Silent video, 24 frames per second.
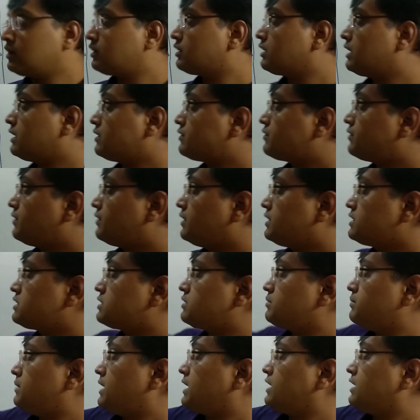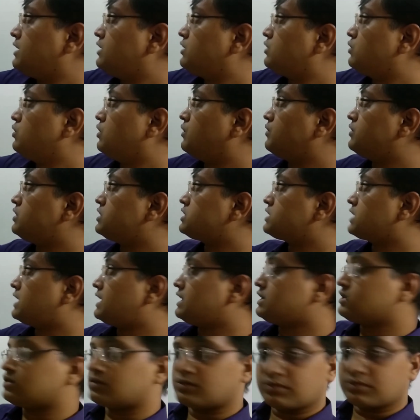That is, first, magnitude of the charge.